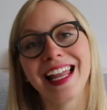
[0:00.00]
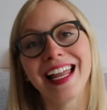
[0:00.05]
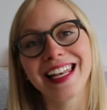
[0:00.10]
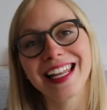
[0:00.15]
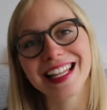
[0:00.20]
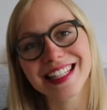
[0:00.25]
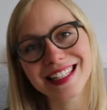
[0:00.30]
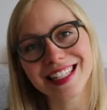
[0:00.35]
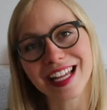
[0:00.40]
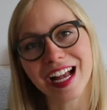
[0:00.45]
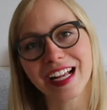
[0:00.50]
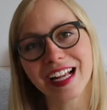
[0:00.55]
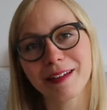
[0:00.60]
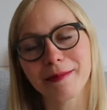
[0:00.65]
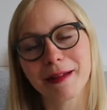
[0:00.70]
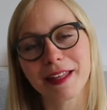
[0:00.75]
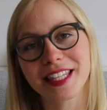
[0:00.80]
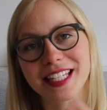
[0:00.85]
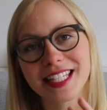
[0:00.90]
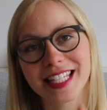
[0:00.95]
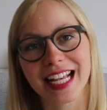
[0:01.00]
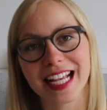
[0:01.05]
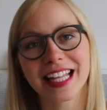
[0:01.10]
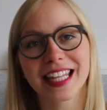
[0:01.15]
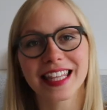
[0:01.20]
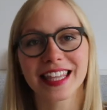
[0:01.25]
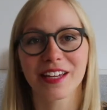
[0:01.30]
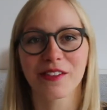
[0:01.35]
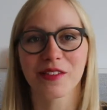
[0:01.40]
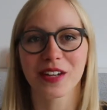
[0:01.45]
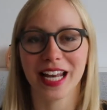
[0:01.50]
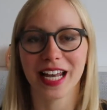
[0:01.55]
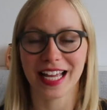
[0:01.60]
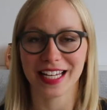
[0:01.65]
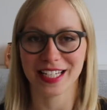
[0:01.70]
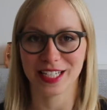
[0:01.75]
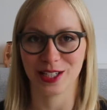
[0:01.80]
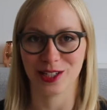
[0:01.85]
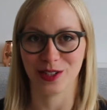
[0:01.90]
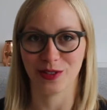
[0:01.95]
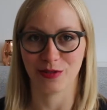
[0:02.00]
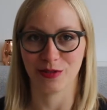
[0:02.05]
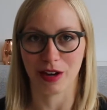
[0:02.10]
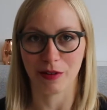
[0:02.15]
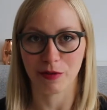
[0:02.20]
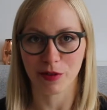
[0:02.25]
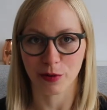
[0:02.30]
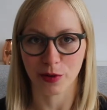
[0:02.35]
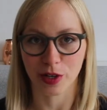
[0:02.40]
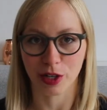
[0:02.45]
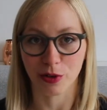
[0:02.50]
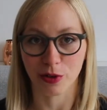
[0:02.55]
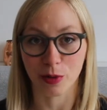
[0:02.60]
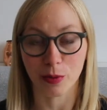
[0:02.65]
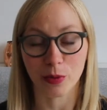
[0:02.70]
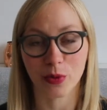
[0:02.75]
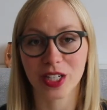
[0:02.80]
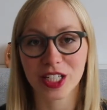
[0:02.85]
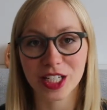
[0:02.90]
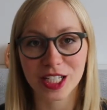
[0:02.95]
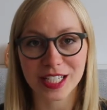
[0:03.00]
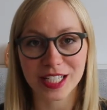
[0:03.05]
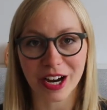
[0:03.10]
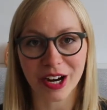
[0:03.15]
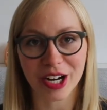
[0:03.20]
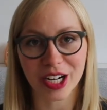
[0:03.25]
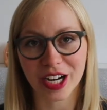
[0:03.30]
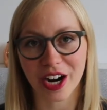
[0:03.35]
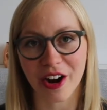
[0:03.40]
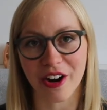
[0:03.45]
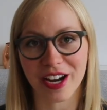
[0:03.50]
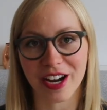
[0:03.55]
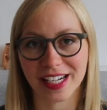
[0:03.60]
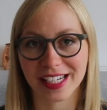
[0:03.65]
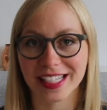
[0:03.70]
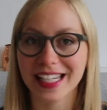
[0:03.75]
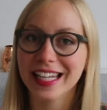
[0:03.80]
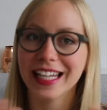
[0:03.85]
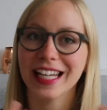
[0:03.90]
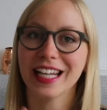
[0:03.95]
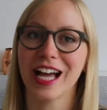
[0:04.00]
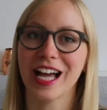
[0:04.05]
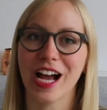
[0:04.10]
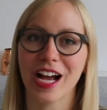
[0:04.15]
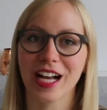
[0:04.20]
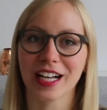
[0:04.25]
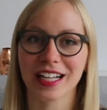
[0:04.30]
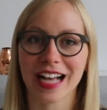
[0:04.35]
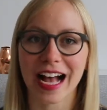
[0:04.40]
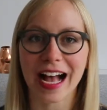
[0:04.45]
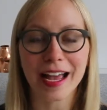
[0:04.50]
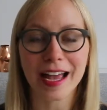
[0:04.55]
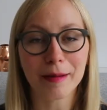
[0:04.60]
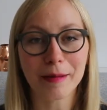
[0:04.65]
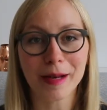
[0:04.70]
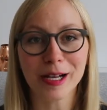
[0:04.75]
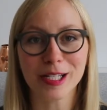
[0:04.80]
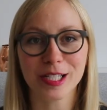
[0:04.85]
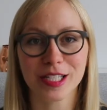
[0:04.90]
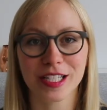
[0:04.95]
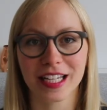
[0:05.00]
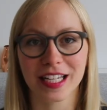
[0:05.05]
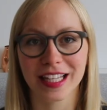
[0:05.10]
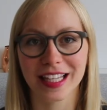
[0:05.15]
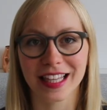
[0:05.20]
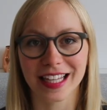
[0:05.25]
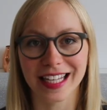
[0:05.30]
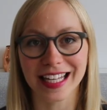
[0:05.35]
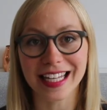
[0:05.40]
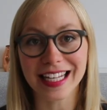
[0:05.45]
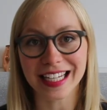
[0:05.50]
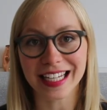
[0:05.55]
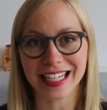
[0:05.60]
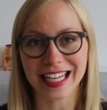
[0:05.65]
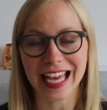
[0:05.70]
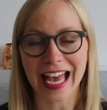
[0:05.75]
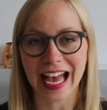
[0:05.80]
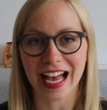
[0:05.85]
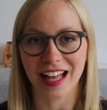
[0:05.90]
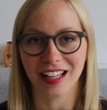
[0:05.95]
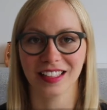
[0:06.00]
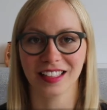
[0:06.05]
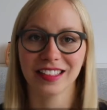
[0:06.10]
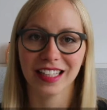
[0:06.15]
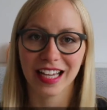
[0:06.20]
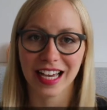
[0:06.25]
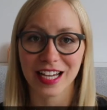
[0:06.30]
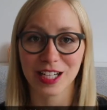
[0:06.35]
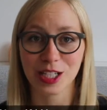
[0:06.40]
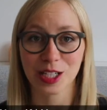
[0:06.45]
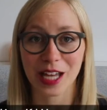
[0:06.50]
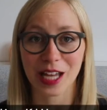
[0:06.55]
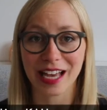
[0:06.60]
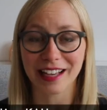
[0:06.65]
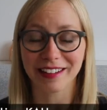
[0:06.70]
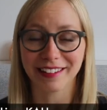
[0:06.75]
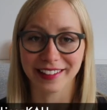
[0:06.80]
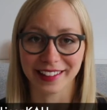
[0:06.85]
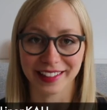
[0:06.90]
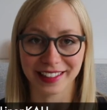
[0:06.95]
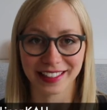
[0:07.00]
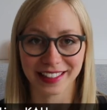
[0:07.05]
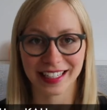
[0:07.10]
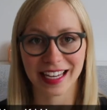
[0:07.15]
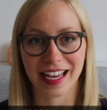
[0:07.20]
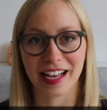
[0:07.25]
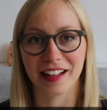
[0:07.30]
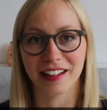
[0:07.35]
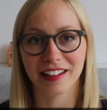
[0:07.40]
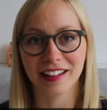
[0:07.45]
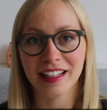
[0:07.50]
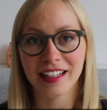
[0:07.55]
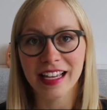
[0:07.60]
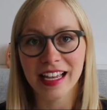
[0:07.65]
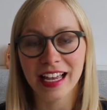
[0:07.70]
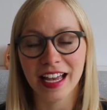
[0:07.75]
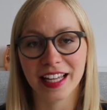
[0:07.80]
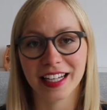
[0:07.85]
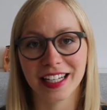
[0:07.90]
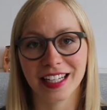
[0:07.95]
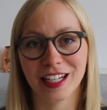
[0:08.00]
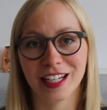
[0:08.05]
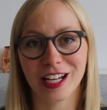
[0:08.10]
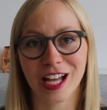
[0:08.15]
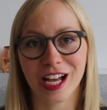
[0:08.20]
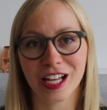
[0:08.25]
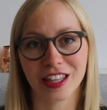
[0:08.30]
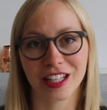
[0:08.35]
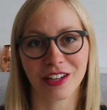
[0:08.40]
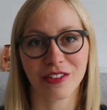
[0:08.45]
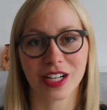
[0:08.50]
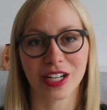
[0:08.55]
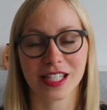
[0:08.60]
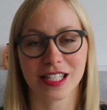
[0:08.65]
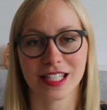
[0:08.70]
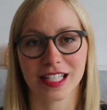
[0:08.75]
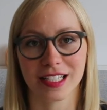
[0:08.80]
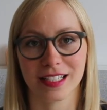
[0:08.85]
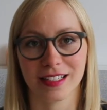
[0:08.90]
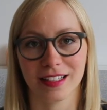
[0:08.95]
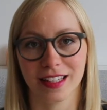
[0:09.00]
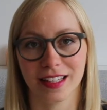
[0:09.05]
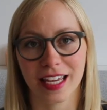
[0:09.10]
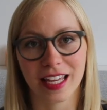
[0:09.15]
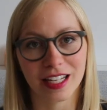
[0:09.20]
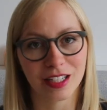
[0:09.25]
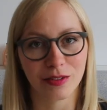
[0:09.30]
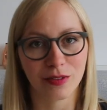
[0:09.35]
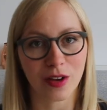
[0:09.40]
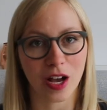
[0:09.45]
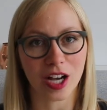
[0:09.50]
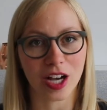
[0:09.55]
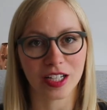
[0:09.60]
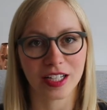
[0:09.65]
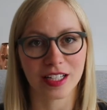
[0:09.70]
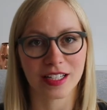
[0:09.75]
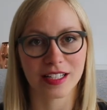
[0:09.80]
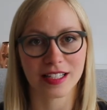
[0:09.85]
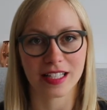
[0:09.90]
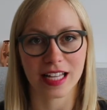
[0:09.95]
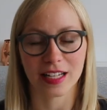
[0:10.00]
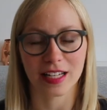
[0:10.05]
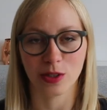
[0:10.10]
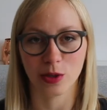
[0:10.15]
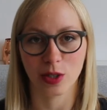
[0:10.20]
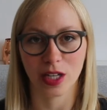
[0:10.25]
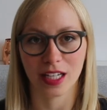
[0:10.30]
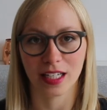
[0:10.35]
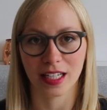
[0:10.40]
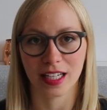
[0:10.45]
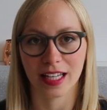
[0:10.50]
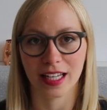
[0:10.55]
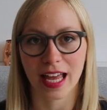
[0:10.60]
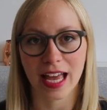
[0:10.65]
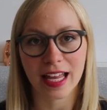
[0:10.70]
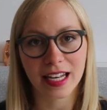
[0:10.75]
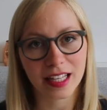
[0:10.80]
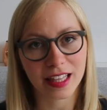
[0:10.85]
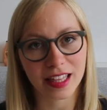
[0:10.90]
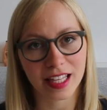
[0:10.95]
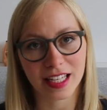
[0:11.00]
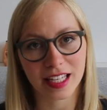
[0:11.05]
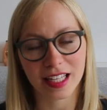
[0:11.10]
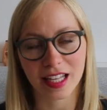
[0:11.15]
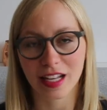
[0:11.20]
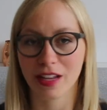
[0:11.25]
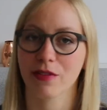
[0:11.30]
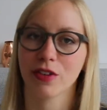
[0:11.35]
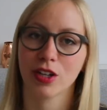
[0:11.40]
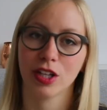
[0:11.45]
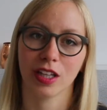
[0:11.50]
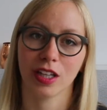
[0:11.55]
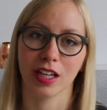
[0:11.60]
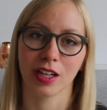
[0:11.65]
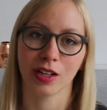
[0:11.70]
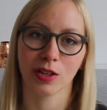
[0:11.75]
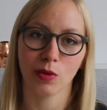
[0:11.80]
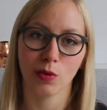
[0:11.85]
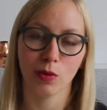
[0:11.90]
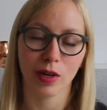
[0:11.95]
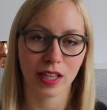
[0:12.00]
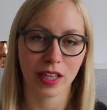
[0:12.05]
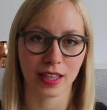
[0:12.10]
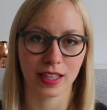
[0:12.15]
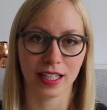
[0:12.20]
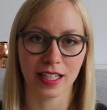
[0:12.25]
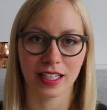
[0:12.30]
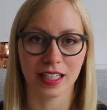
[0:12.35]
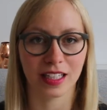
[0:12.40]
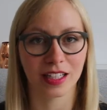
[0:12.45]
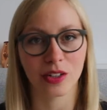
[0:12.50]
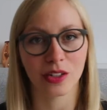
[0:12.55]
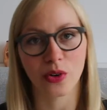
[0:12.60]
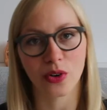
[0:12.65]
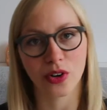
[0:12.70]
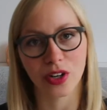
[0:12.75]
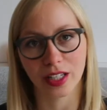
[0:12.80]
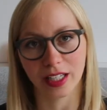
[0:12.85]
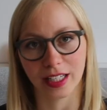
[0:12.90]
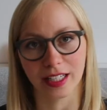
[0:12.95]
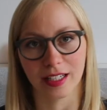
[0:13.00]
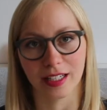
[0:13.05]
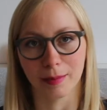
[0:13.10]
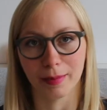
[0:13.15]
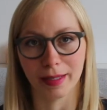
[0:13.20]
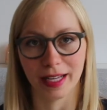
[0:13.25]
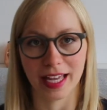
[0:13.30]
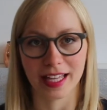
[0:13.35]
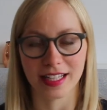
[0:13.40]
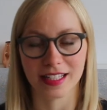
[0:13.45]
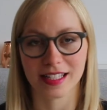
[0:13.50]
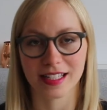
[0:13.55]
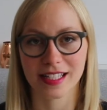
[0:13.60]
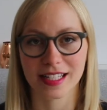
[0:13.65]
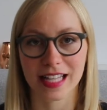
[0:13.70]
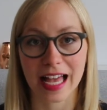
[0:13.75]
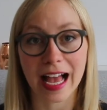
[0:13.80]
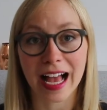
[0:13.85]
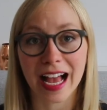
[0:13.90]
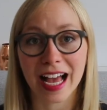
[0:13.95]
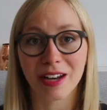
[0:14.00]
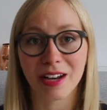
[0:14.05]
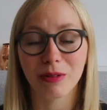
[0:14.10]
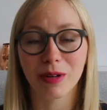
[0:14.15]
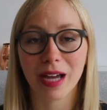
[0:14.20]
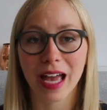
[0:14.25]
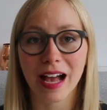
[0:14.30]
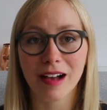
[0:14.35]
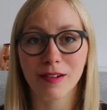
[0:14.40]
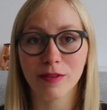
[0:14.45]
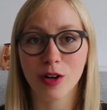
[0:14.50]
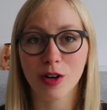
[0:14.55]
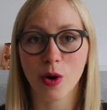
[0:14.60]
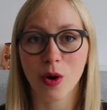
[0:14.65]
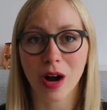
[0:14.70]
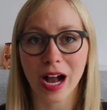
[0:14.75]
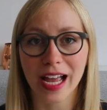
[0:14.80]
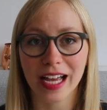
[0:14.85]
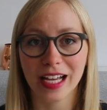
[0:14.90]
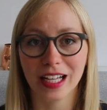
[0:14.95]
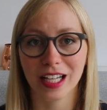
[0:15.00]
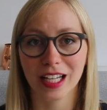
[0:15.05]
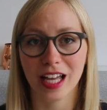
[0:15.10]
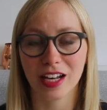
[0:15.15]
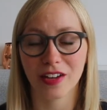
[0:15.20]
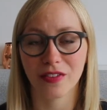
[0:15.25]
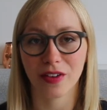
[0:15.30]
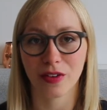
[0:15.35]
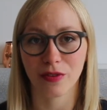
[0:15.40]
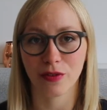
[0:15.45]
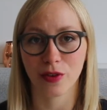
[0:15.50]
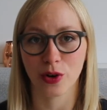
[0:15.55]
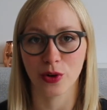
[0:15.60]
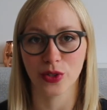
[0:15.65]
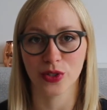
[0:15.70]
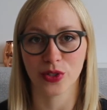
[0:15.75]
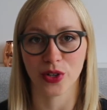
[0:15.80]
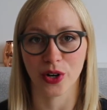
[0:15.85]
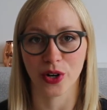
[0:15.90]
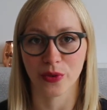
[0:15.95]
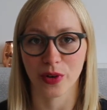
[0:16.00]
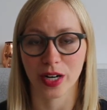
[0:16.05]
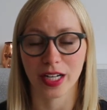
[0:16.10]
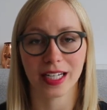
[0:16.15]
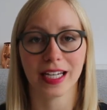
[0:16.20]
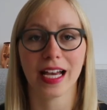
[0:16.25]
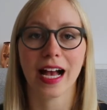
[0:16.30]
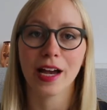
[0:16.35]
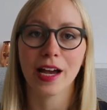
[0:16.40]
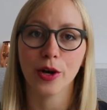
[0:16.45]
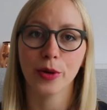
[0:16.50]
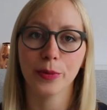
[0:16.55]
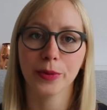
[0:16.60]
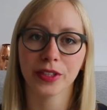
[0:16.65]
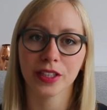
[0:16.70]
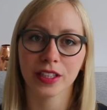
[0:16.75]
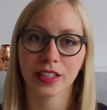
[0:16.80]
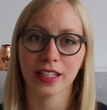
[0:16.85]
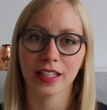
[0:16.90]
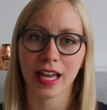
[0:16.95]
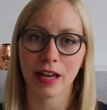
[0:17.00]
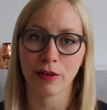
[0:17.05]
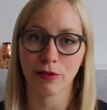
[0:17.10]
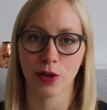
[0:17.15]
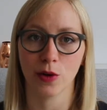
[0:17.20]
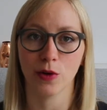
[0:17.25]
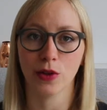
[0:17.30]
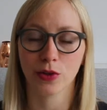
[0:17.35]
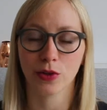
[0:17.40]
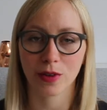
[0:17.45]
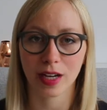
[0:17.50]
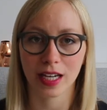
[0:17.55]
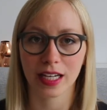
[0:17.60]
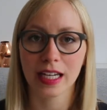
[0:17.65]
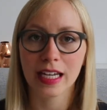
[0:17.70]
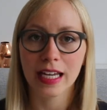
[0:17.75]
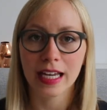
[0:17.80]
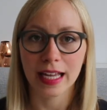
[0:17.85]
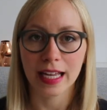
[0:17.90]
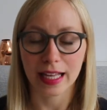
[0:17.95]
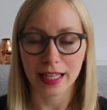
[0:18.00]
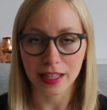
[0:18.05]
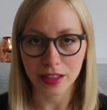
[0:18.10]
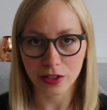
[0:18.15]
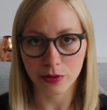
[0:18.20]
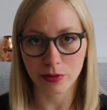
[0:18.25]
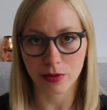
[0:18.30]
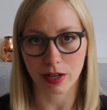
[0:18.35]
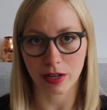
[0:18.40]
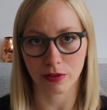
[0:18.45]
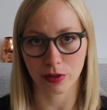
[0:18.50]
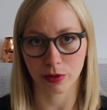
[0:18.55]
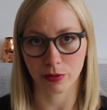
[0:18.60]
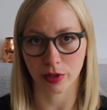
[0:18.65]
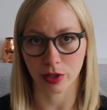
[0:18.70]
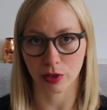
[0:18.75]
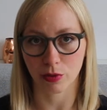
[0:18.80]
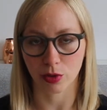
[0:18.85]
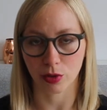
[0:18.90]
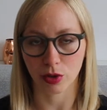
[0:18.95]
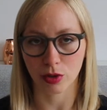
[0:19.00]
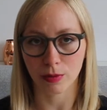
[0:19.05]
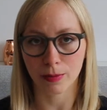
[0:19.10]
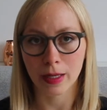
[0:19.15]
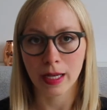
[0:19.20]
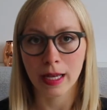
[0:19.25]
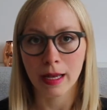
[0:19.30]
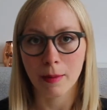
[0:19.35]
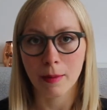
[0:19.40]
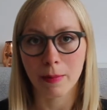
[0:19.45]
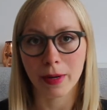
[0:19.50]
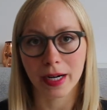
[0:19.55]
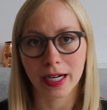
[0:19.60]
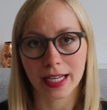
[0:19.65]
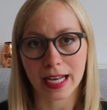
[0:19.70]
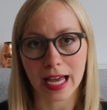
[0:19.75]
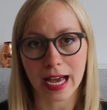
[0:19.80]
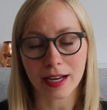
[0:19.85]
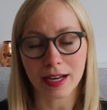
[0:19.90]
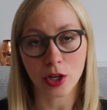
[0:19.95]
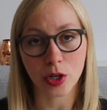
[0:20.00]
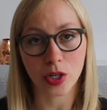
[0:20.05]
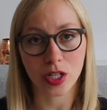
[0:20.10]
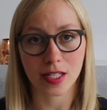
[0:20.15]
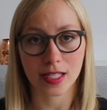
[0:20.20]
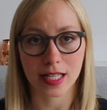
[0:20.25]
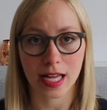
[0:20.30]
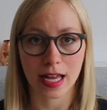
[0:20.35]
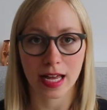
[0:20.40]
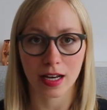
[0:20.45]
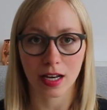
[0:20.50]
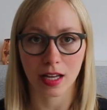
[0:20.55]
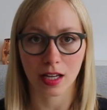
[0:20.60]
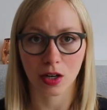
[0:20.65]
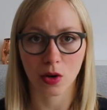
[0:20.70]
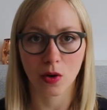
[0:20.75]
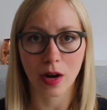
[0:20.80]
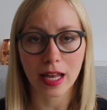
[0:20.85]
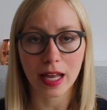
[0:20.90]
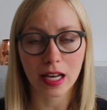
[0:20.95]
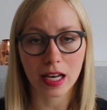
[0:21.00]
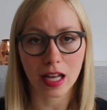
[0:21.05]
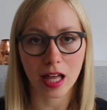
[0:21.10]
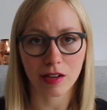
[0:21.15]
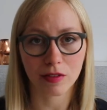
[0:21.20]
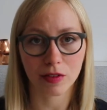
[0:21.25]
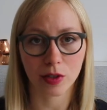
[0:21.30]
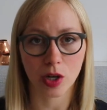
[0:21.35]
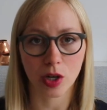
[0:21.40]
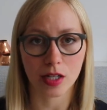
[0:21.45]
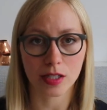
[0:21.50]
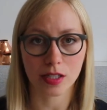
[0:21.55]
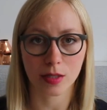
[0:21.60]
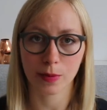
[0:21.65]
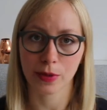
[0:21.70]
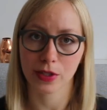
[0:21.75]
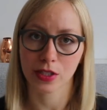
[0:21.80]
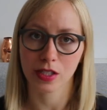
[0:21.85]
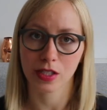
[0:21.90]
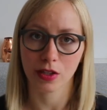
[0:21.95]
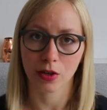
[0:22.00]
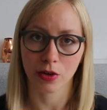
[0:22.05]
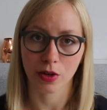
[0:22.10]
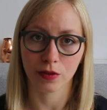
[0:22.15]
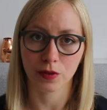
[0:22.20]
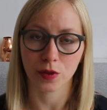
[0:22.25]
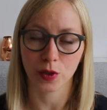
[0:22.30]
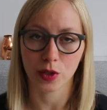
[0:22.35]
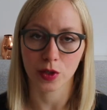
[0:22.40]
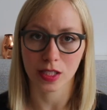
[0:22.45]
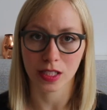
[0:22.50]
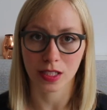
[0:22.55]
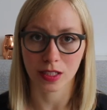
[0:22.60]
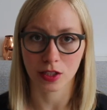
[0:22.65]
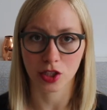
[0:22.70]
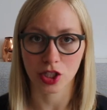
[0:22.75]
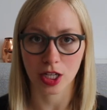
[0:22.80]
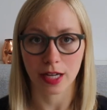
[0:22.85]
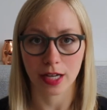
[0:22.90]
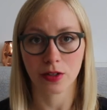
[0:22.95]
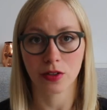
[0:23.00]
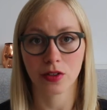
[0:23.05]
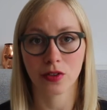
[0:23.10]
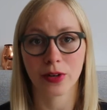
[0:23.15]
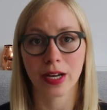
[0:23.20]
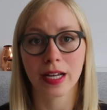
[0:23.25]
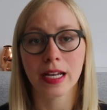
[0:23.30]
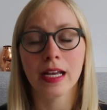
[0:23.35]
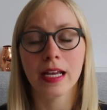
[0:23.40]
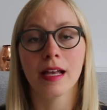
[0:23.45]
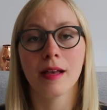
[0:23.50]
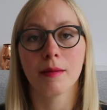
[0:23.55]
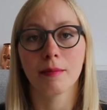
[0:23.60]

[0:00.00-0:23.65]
Let's talk about the second thing related to the Reverie group, which is our current knit along. I am hosting the Linen Cal, hashtag Linen Cal, a knit along that runs until the end of August, and you can knit anything and everything with linen or linen blends. And we have quite a lot of FOs already. I opened an FO thread in the Reverie group, but I noticed that quite a lot of you also posted their FOs in the chatter thread.